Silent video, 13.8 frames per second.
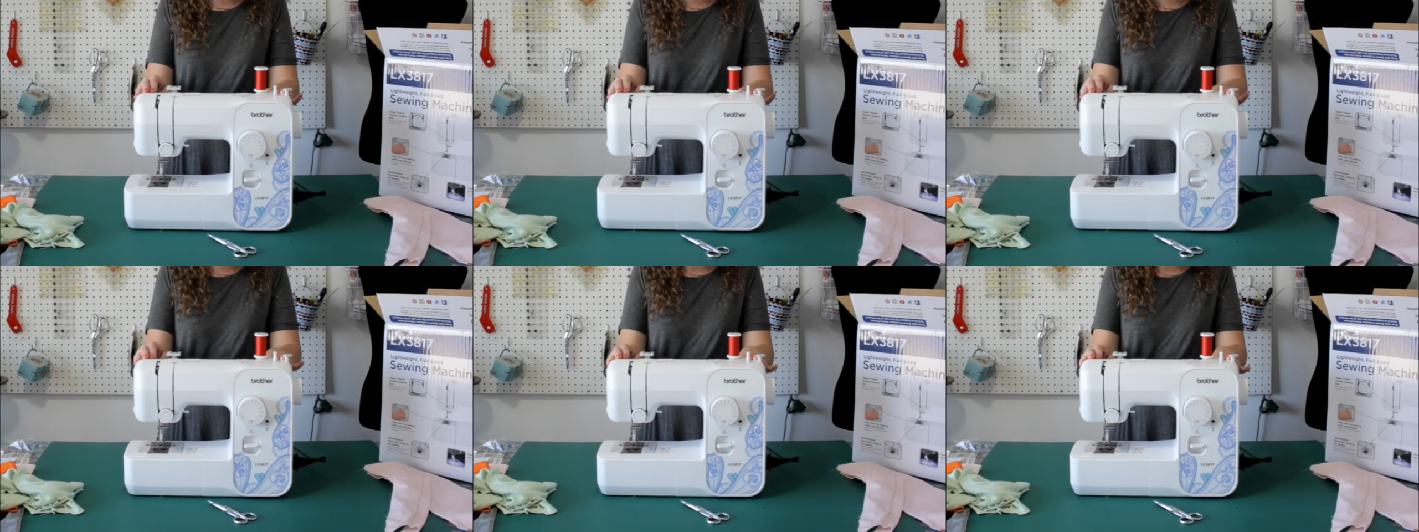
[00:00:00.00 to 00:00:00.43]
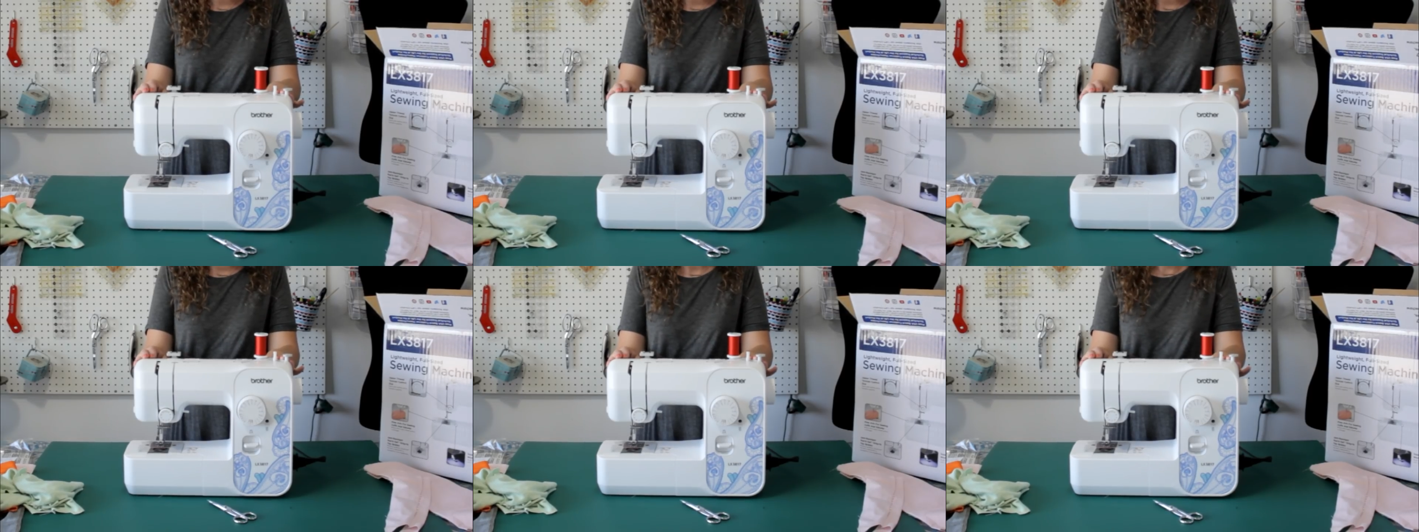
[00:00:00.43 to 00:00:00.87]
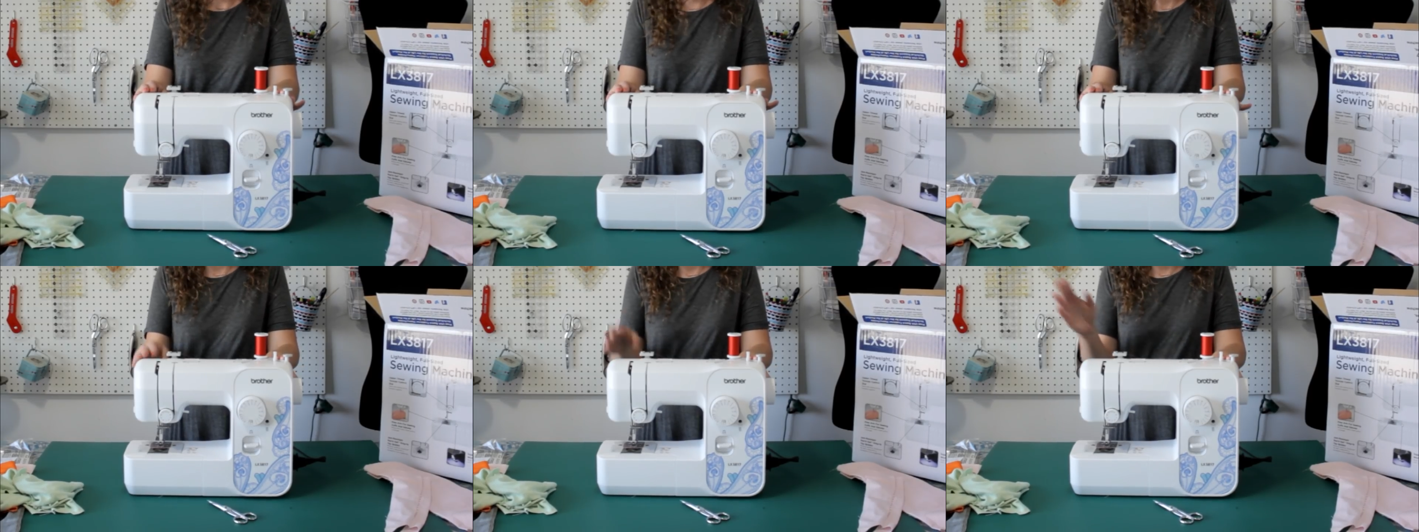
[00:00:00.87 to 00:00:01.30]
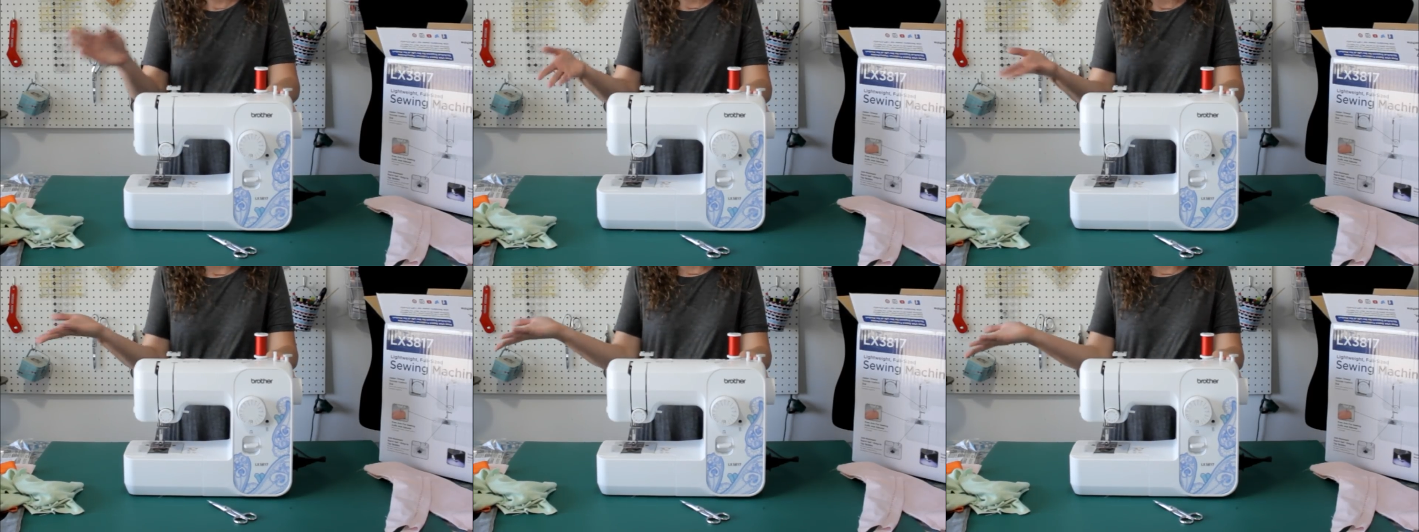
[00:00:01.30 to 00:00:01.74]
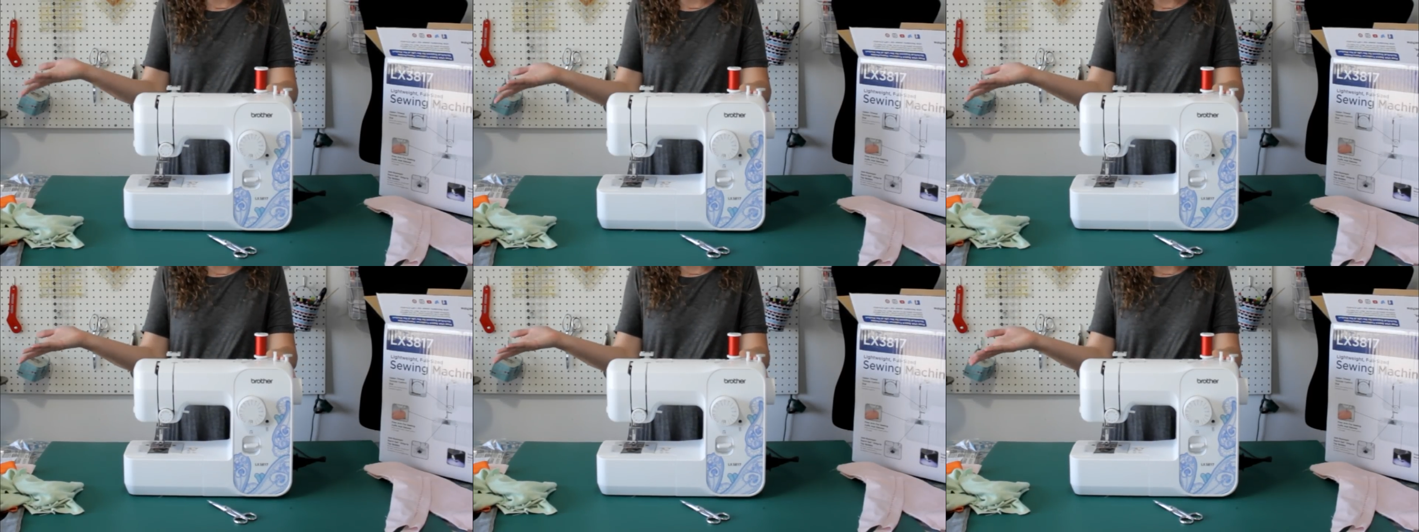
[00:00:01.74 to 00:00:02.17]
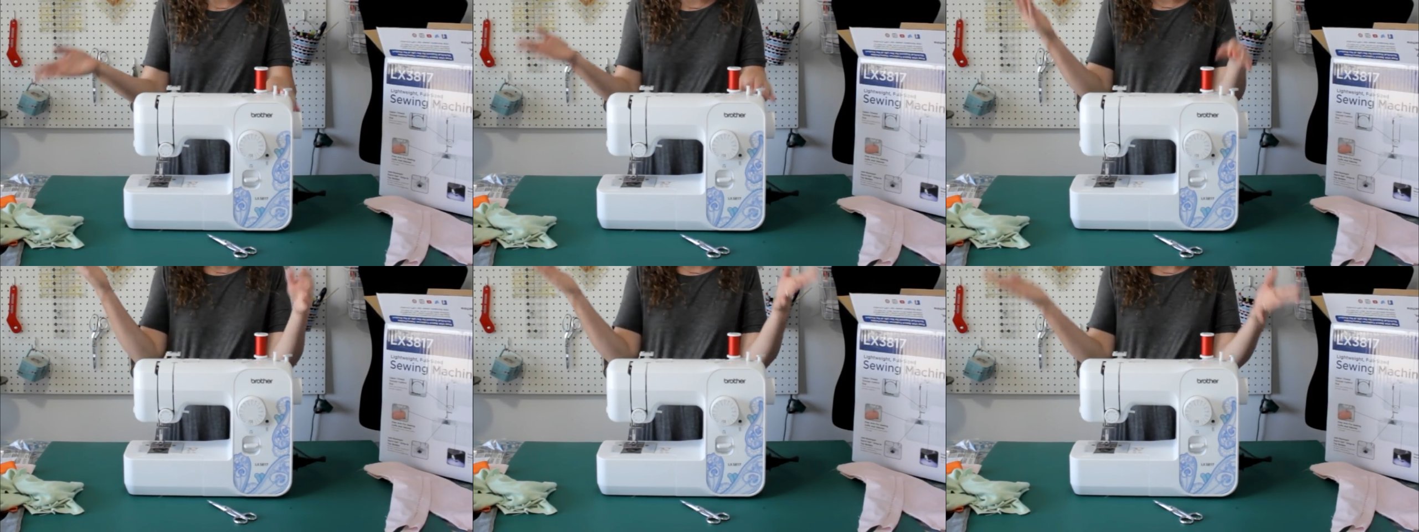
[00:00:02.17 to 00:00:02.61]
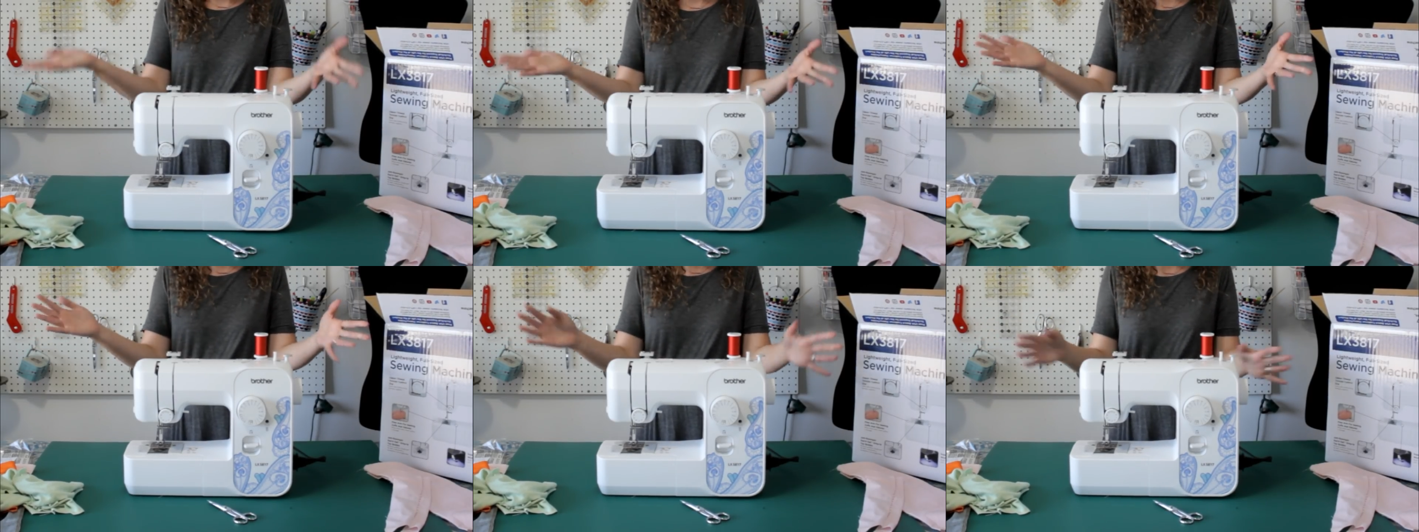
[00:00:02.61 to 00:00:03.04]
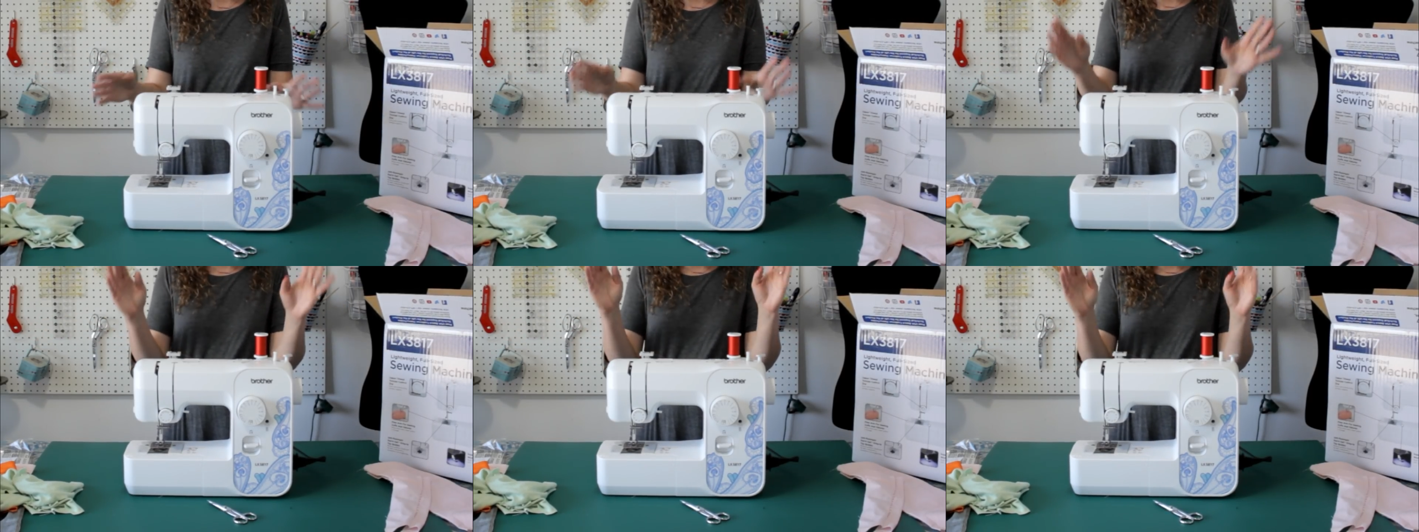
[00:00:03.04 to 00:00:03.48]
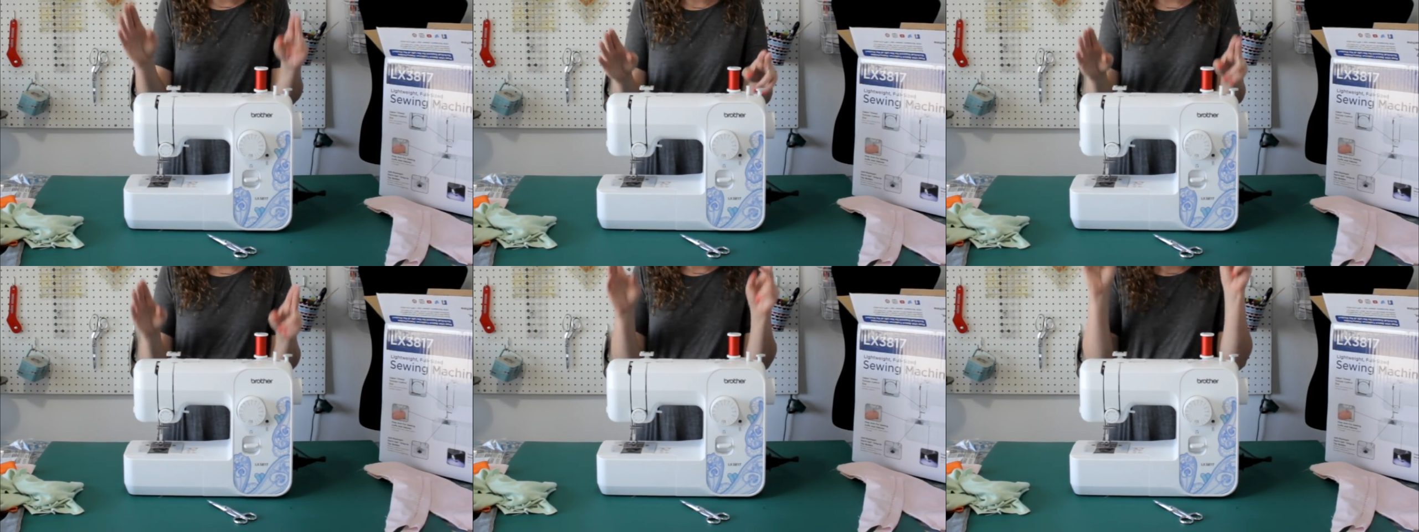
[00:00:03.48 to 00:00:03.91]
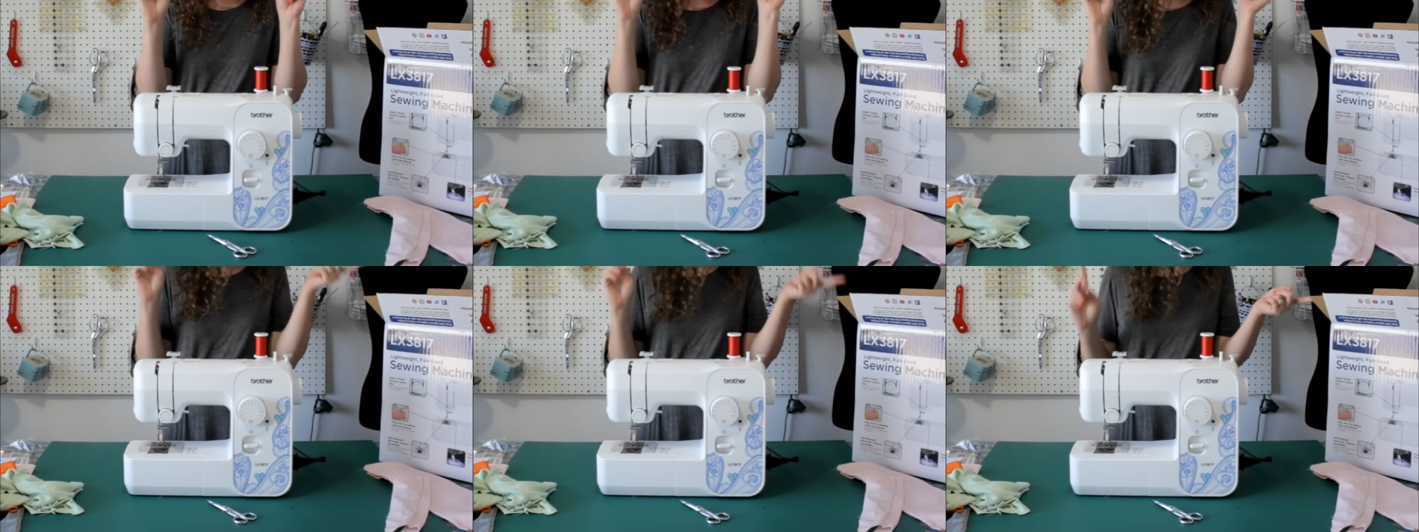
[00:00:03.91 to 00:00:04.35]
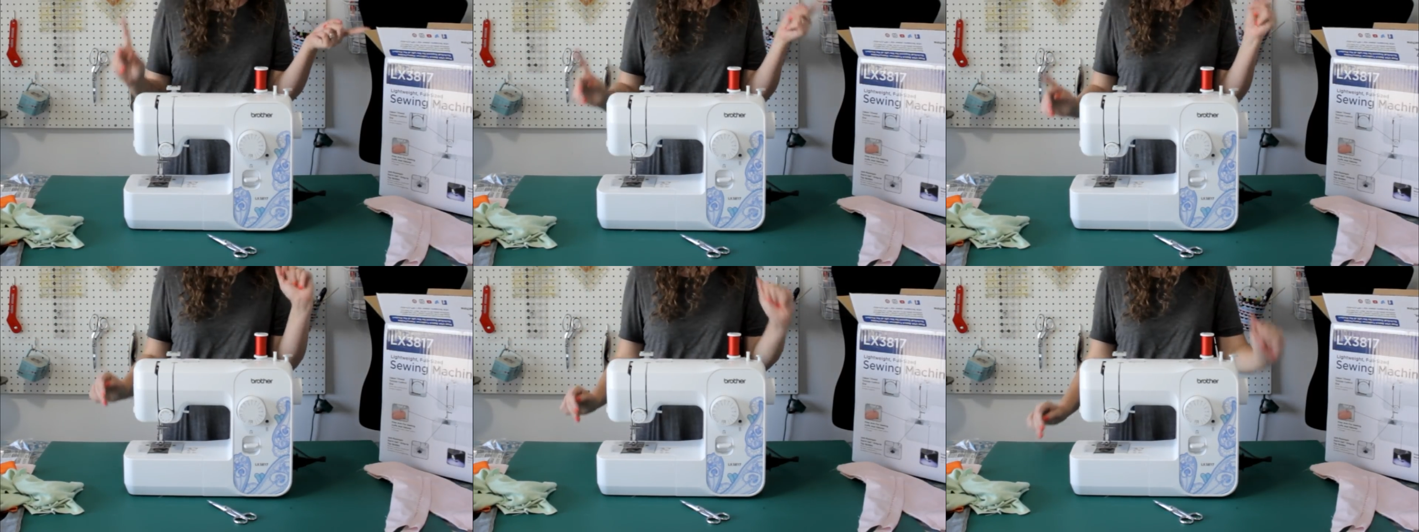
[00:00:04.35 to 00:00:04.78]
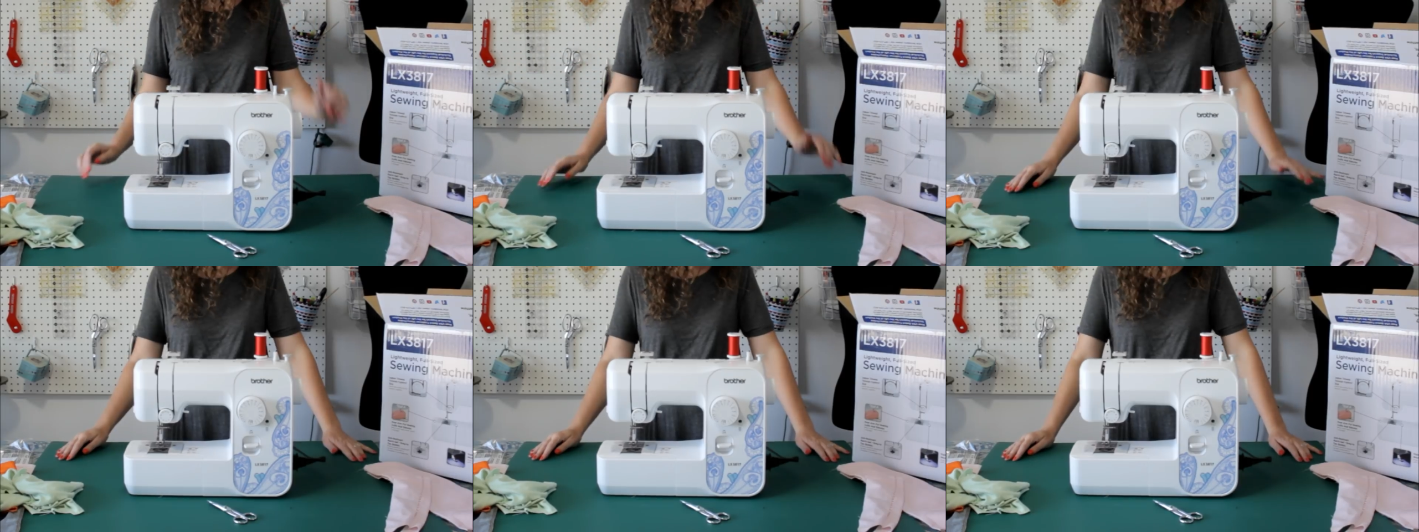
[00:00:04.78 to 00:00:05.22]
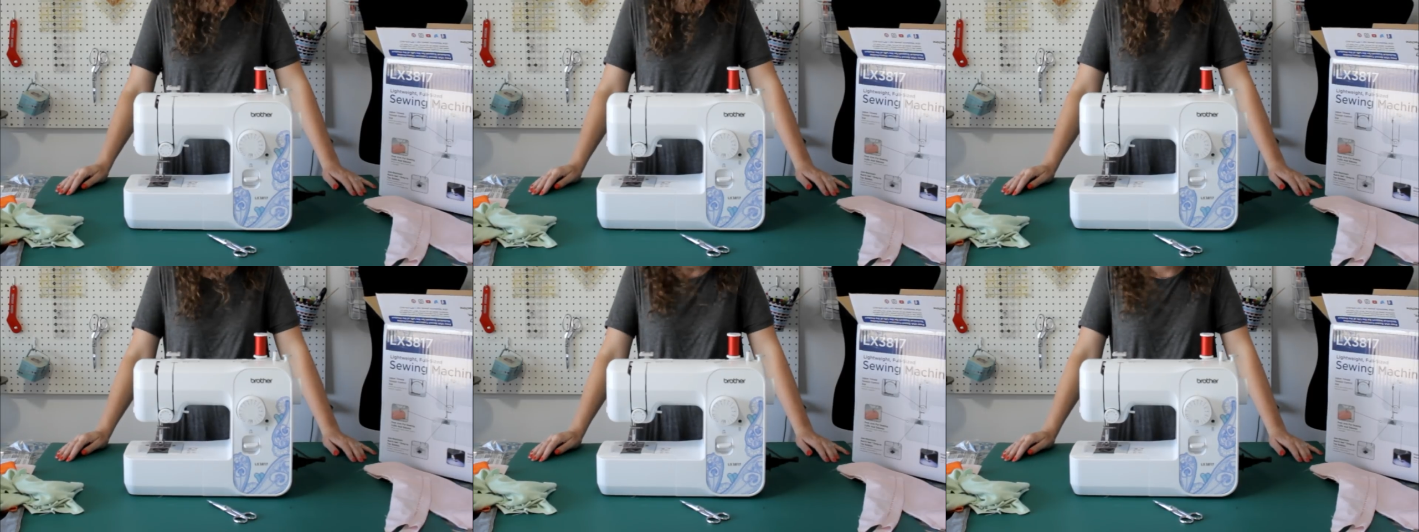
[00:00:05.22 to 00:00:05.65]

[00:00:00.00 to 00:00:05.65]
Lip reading: Nobody's mouth can be seen.